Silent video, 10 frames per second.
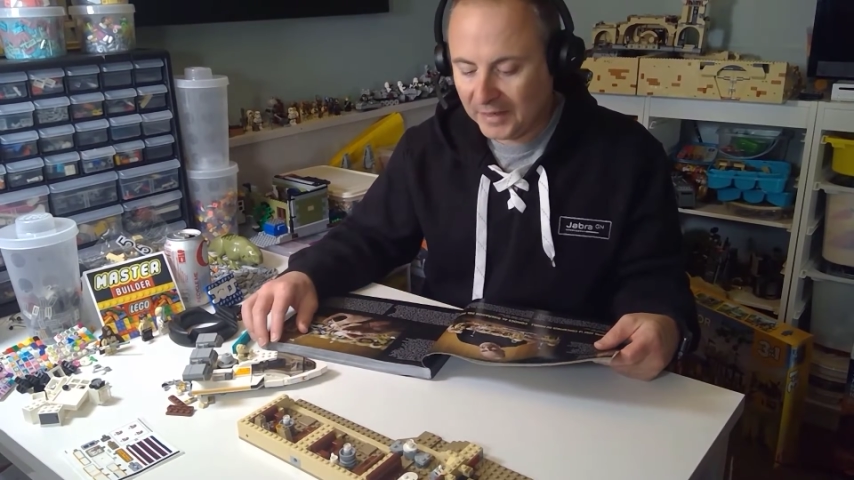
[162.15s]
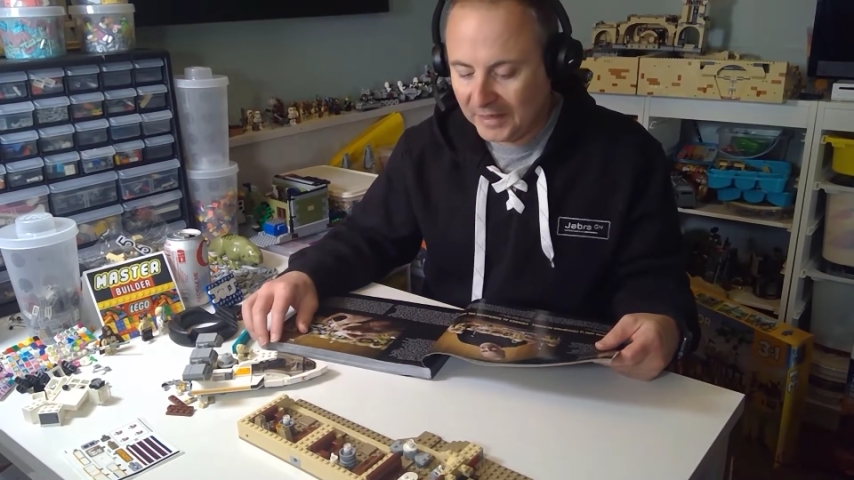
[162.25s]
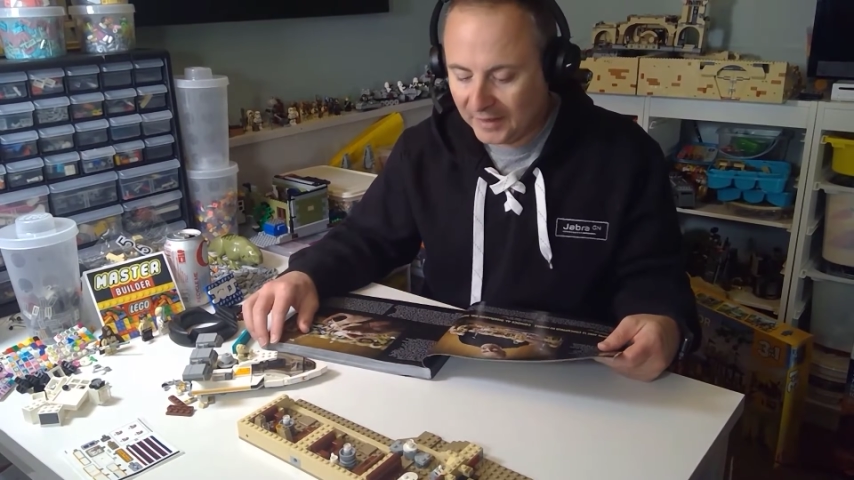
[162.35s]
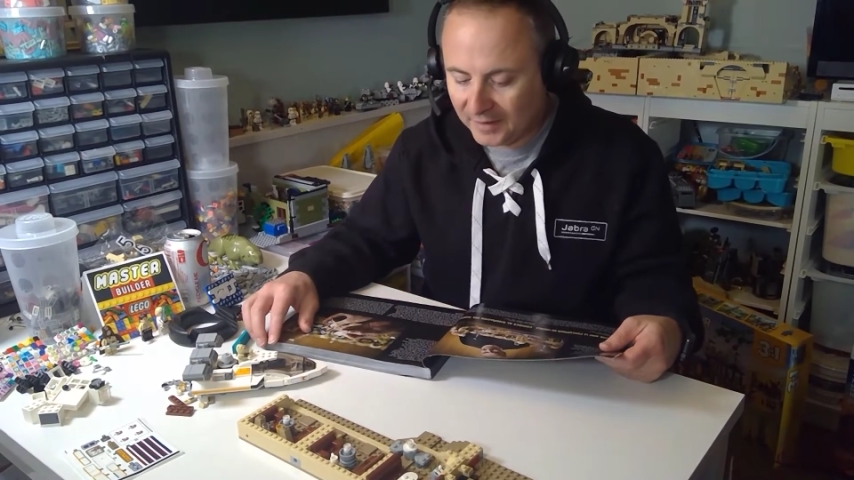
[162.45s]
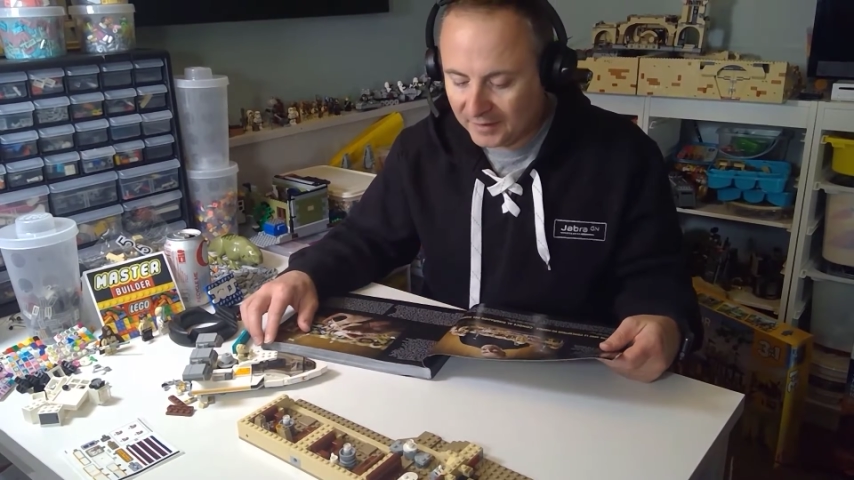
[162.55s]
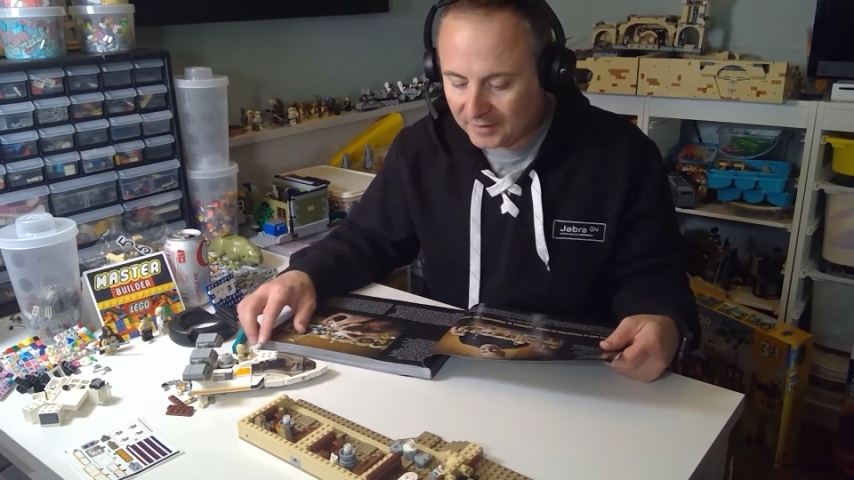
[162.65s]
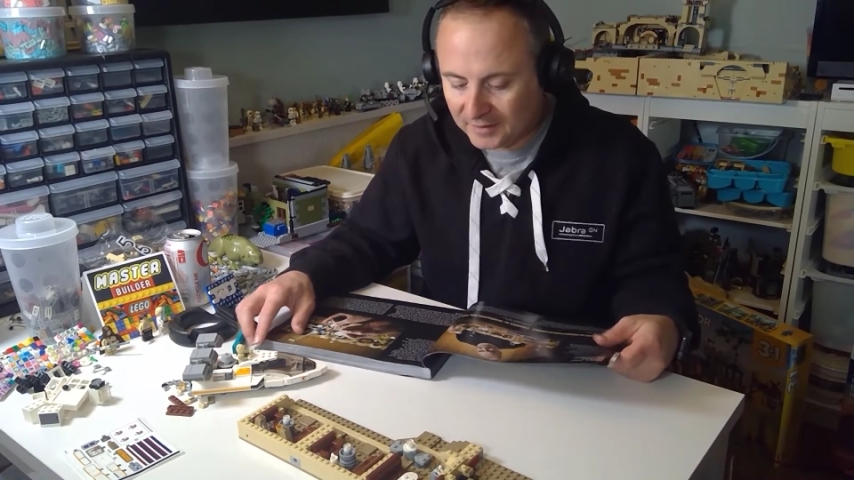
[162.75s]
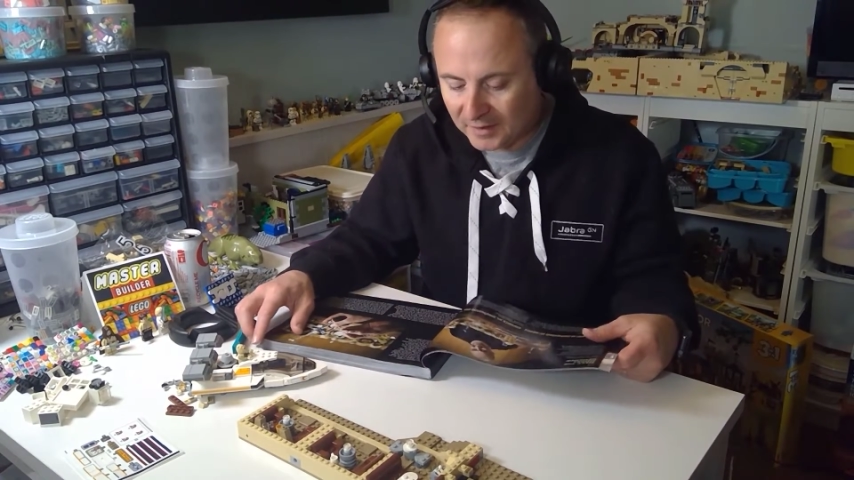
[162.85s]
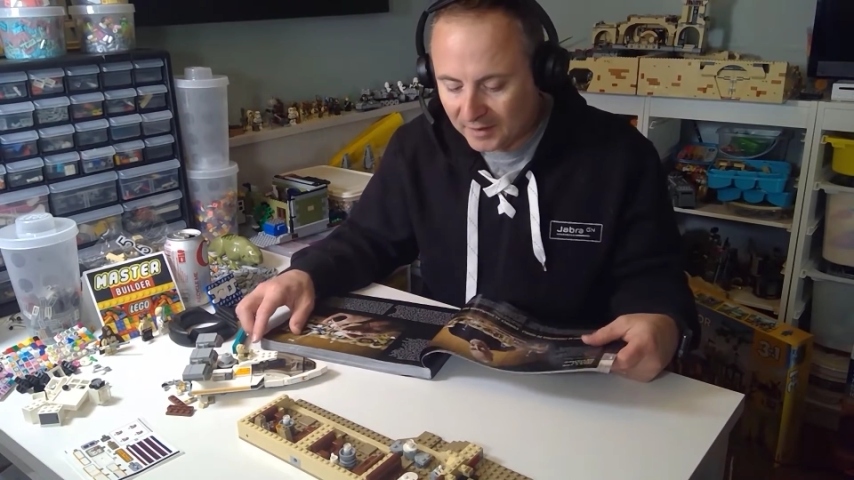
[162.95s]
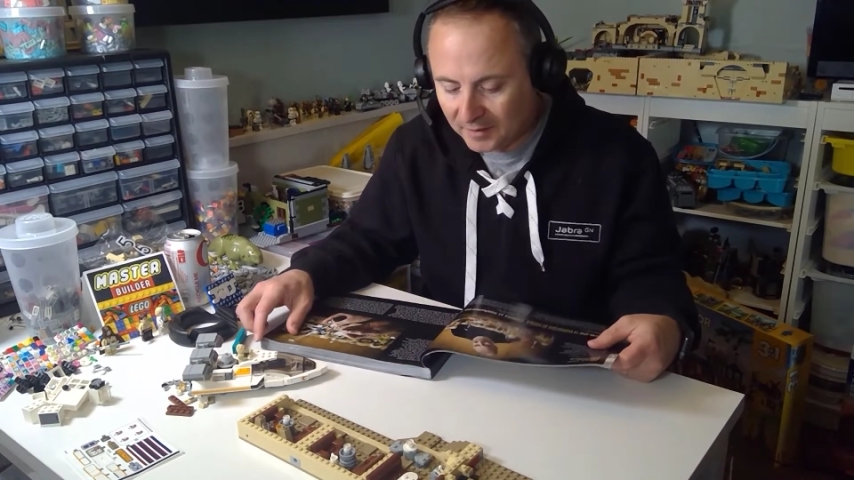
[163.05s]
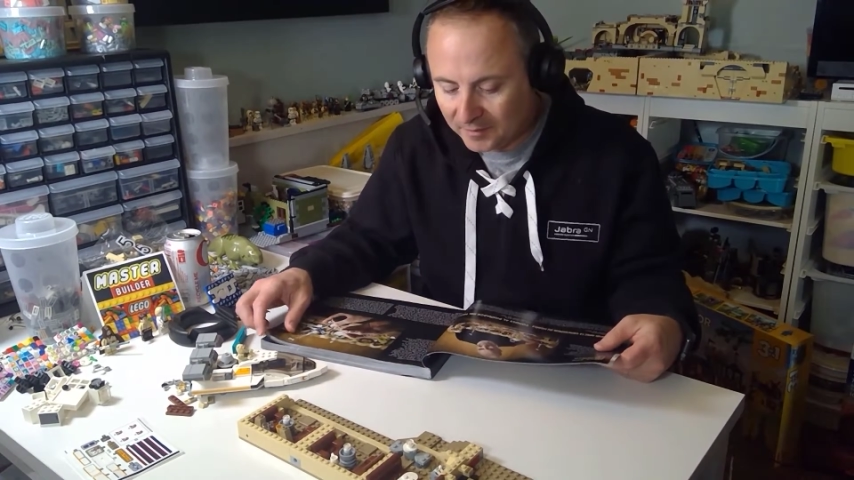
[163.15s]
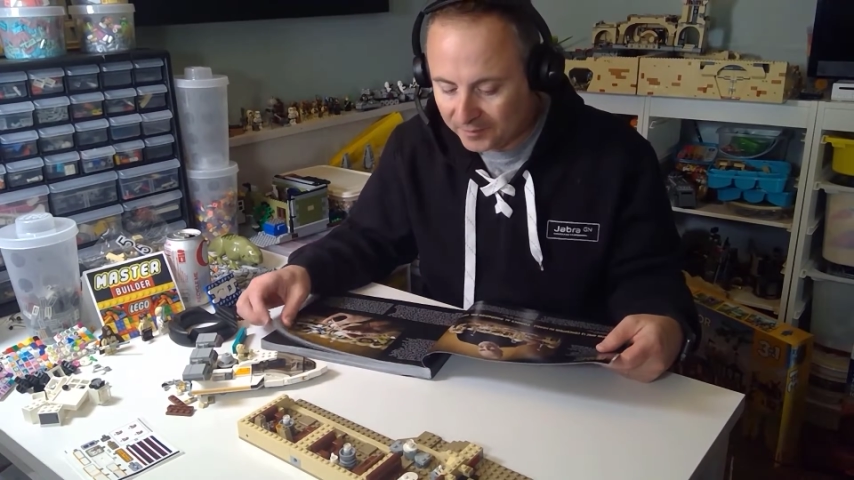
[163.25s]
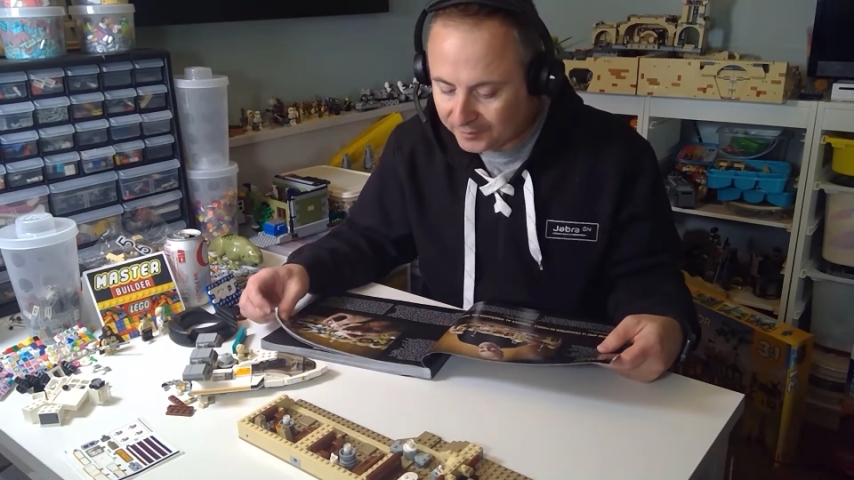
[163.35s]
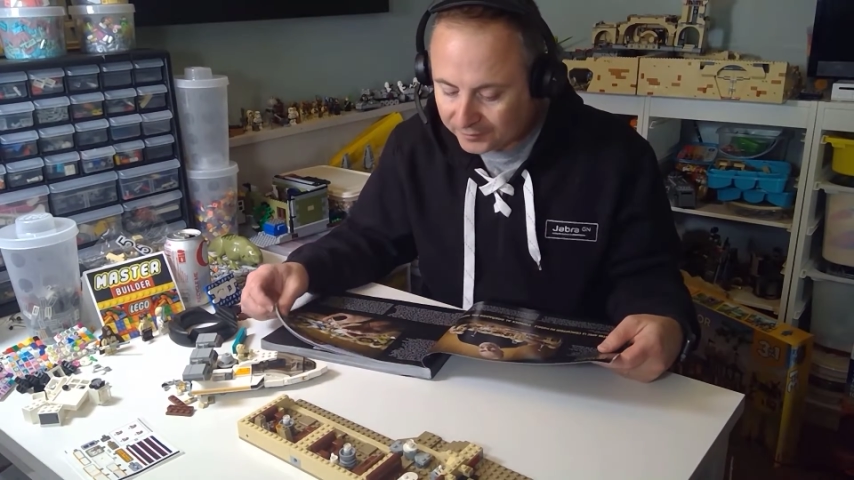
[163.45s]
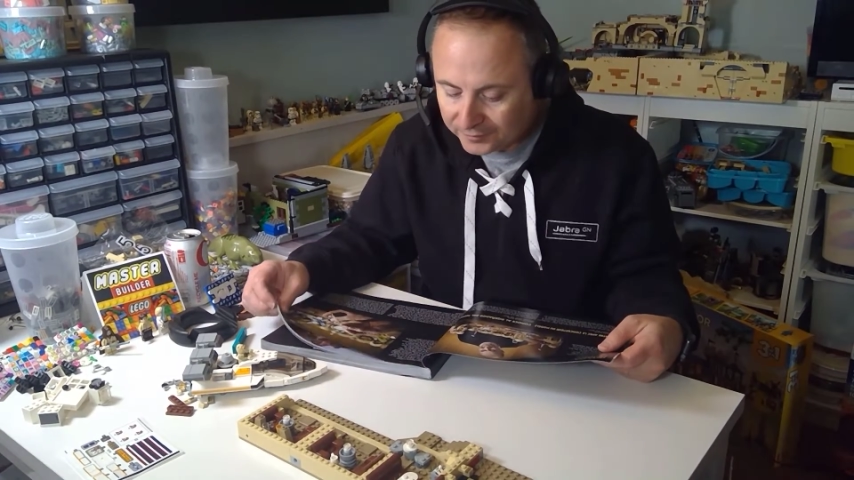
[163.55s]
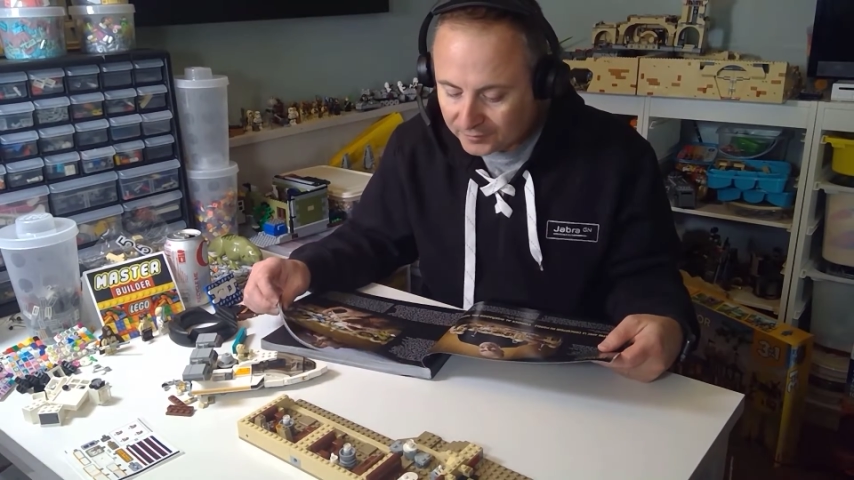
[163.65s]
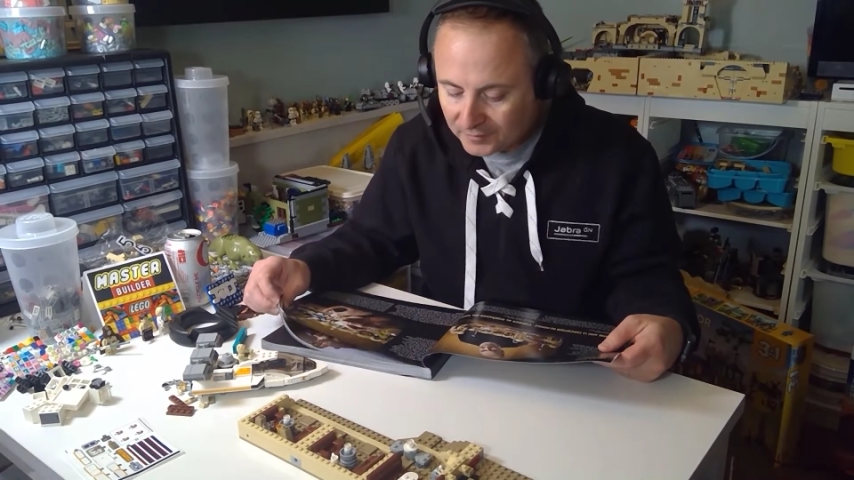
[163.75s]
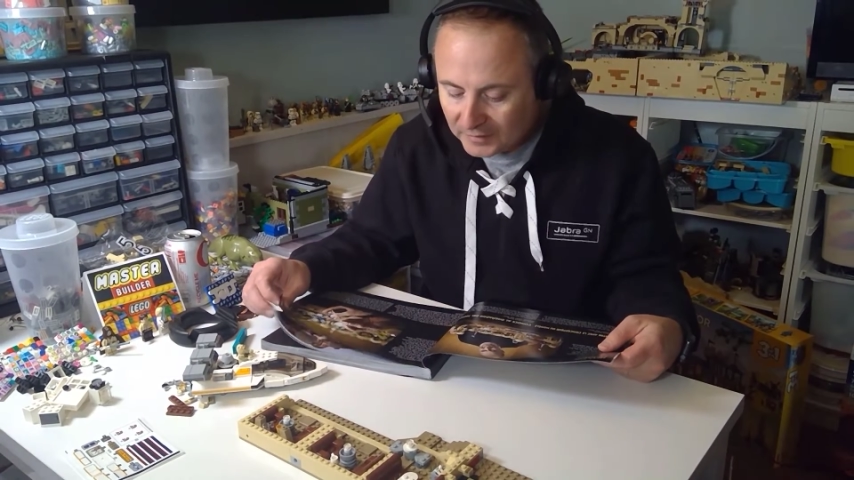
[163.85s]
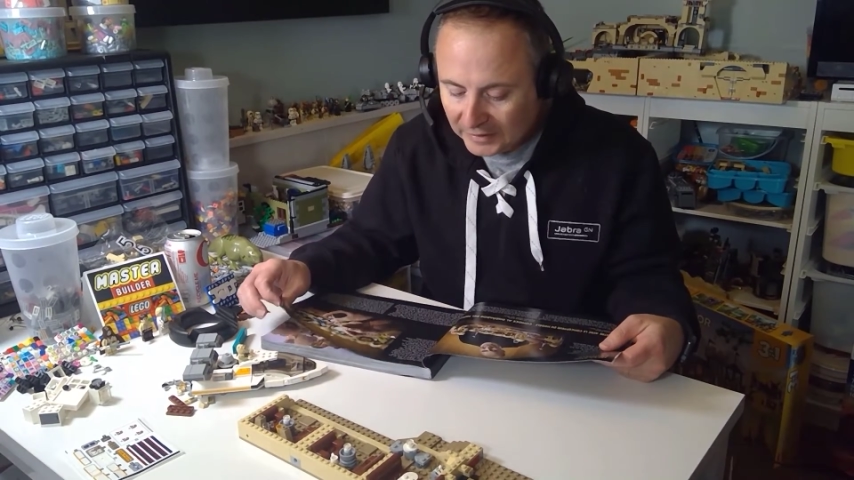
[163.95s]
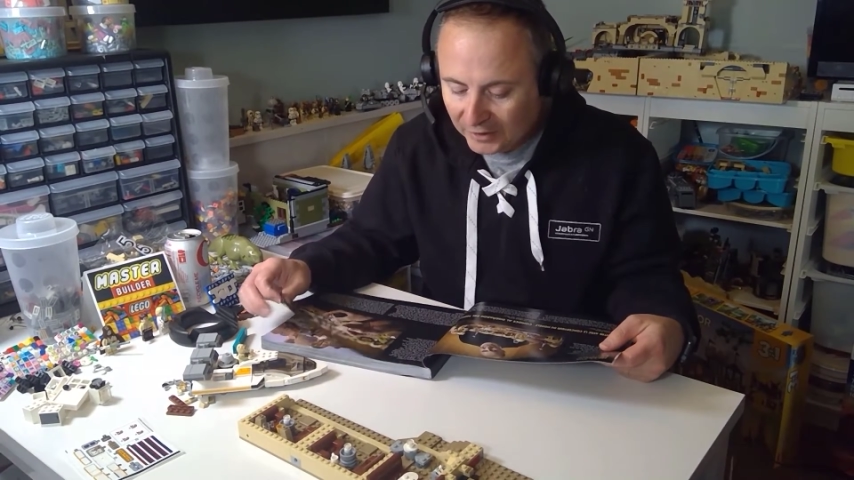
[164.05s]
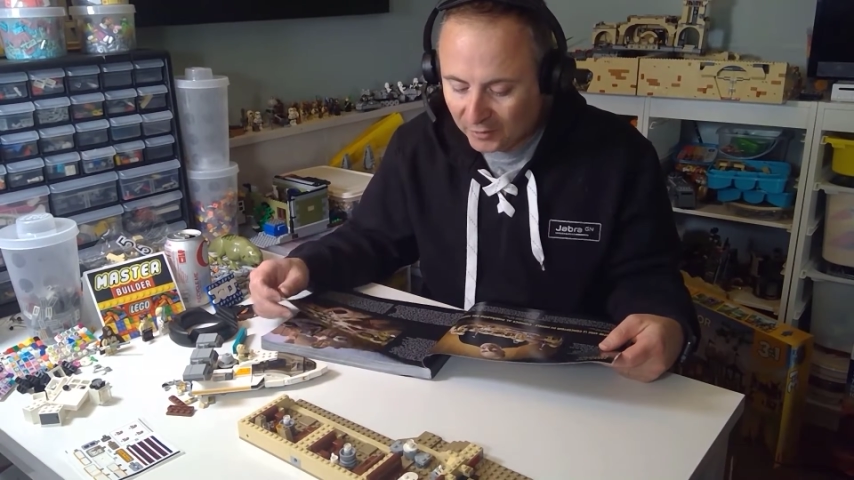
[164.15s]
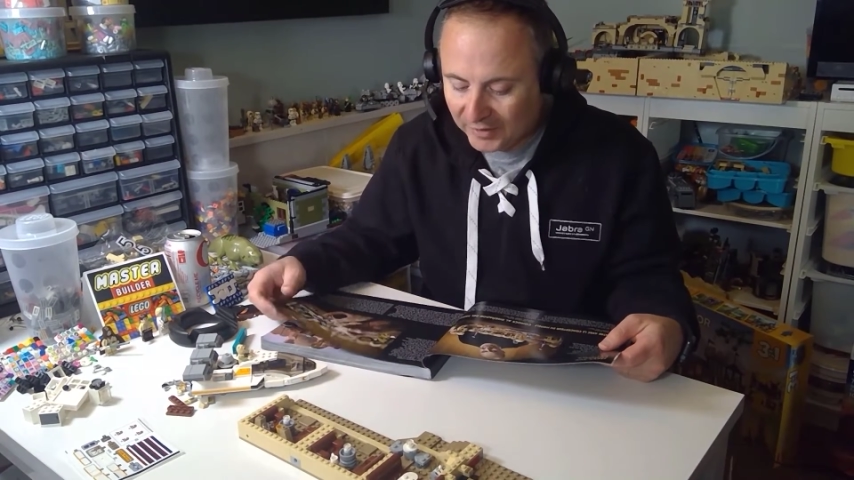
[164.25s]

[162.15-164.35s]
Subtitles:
and it